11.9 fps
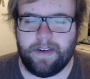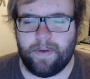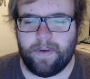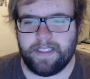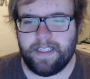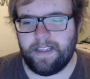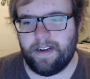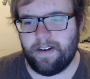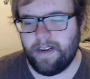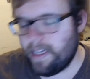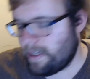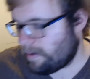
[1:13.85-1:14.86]
I don't want to sit
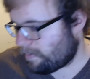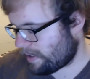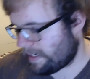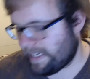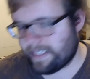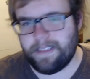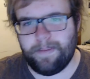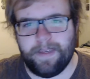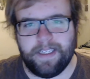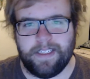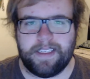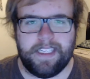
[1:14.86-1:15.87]
there, put it next to
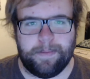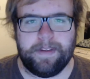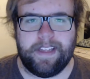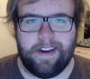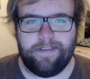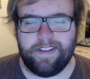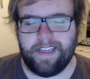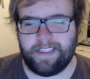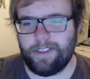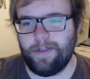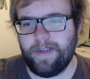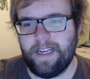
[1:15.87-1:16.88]
me, and just keep it there for the
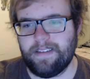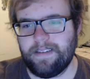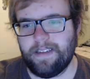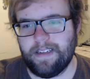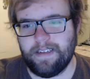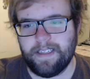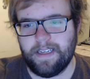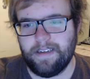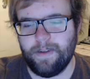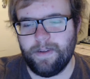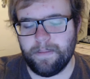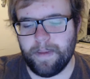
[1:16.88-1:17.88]
next 2 days until I decide
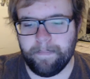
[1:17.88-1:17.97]
to do it.